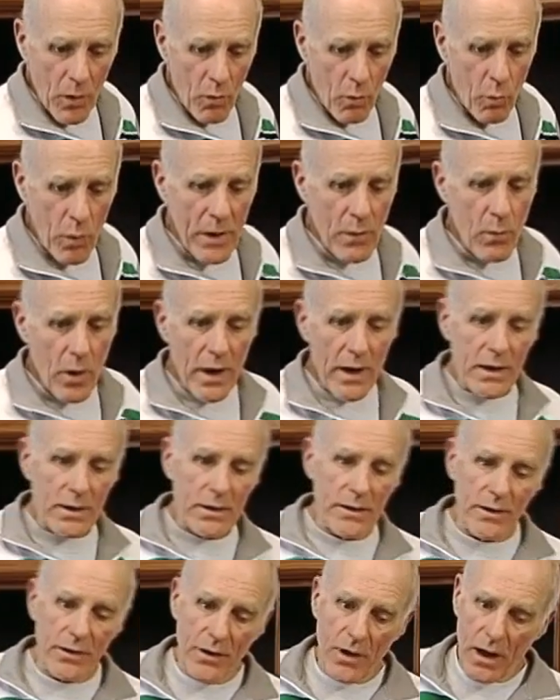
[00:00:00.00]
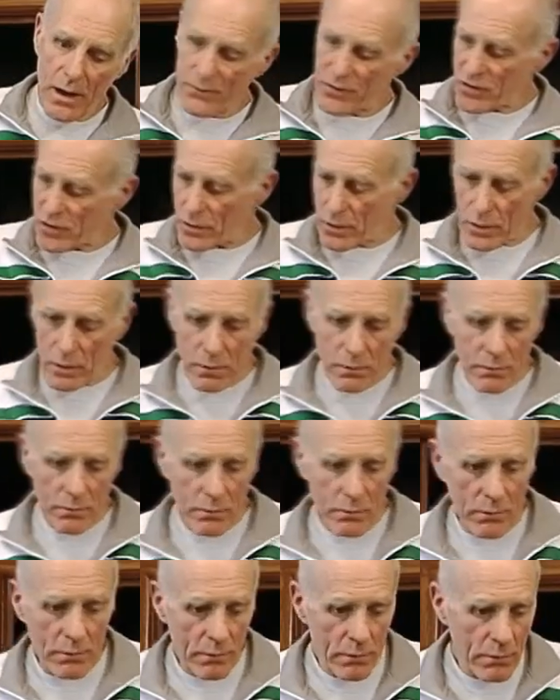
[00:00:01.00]
We want to clear an obstacle.
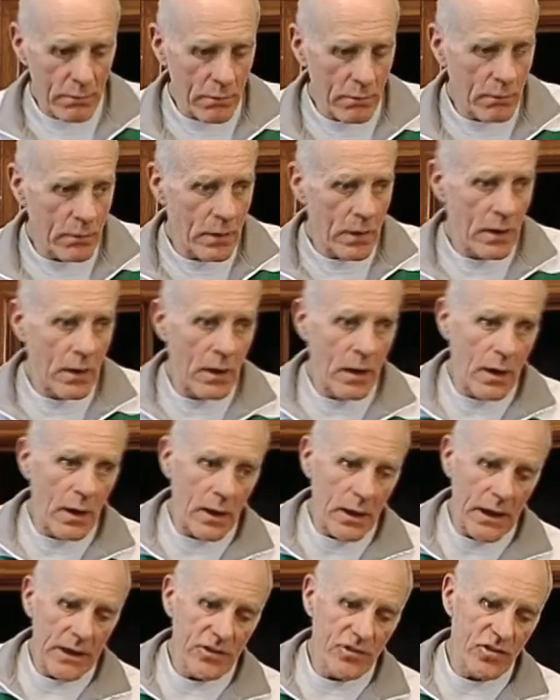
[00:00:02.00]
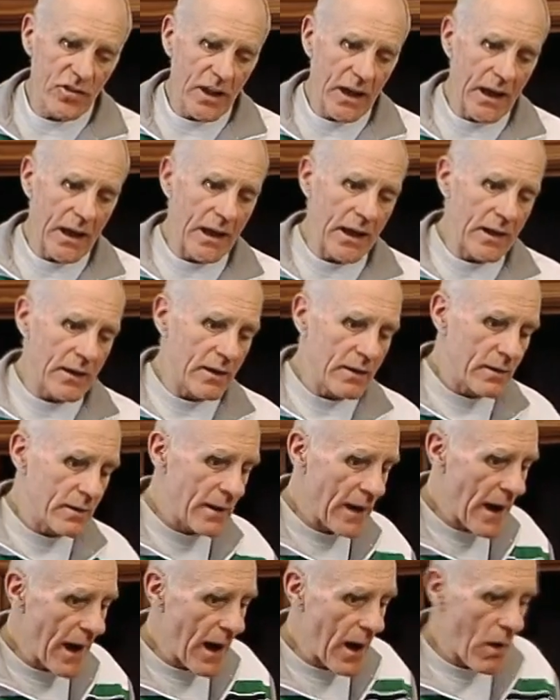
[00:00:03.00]
Let's say
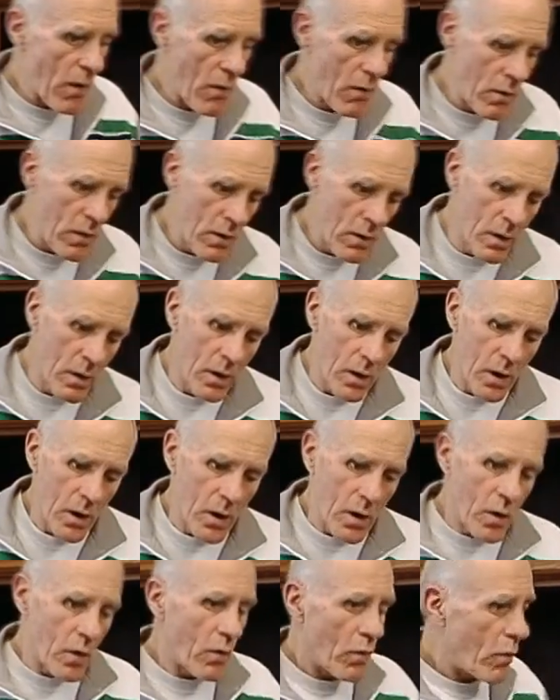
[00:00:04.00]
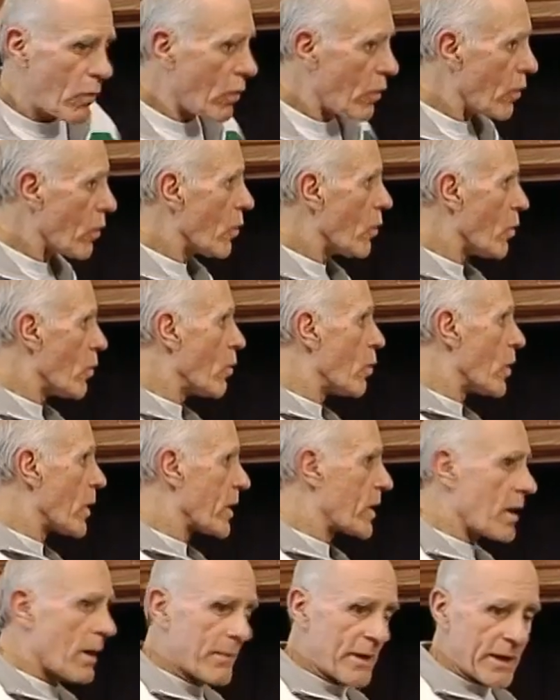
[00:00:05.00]
now we're
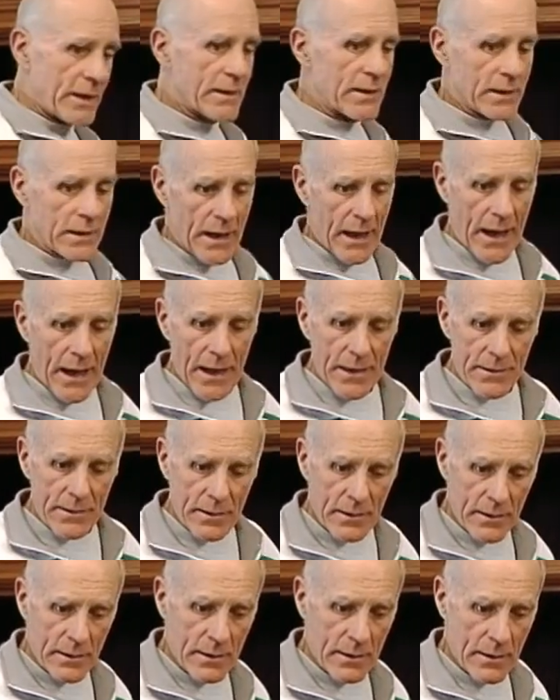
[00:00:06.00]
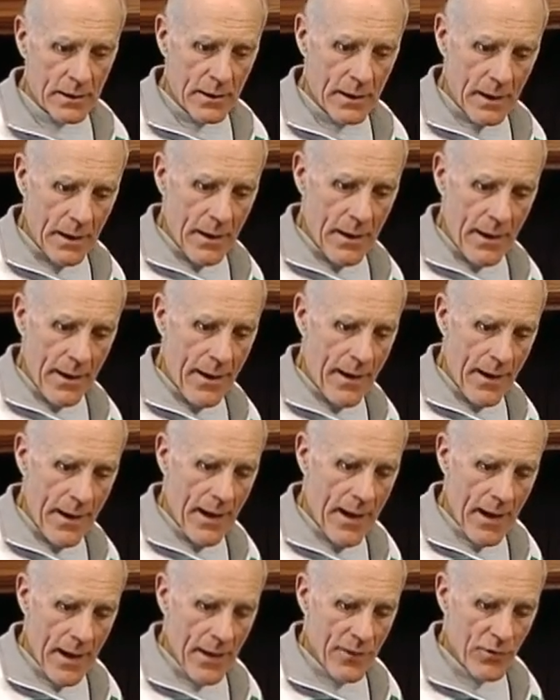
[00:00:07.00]
coming into land
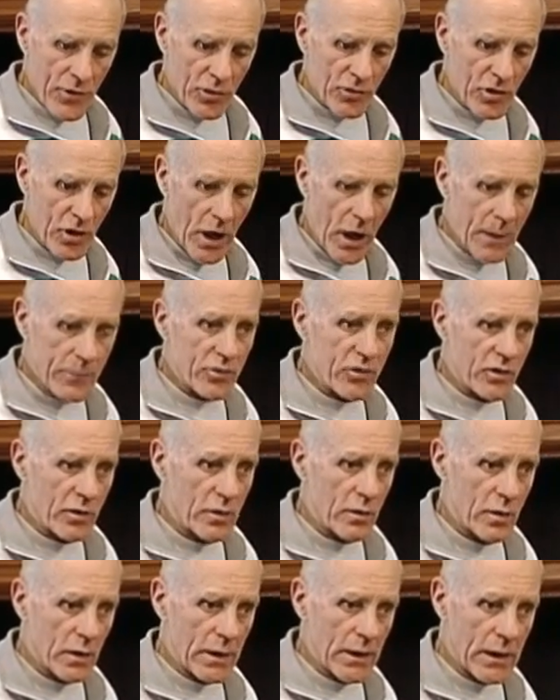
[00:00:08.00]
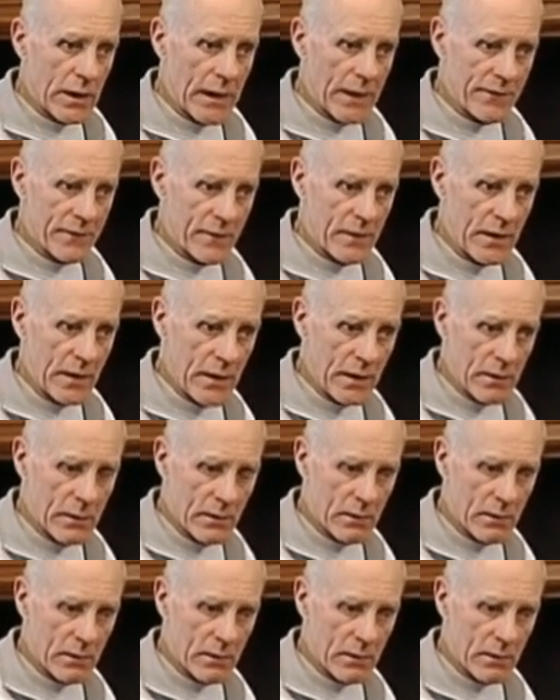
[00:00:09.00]
and there's an obstacle at the